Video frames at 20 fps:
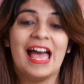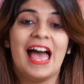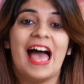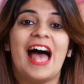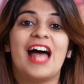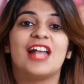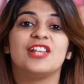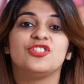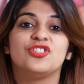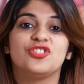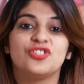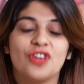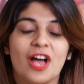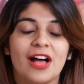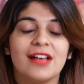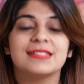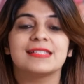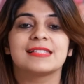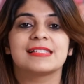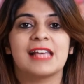and
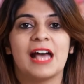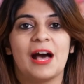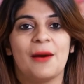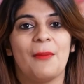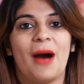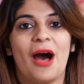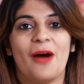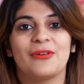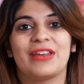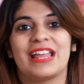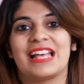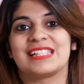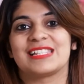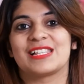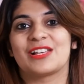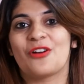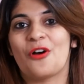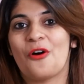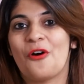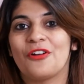just come out as
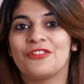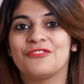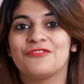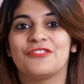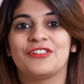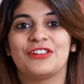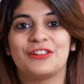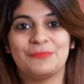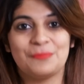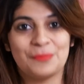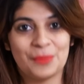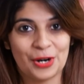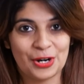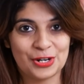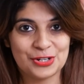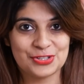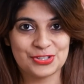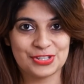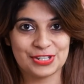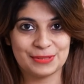a confident
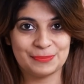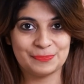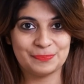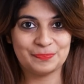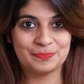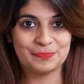person.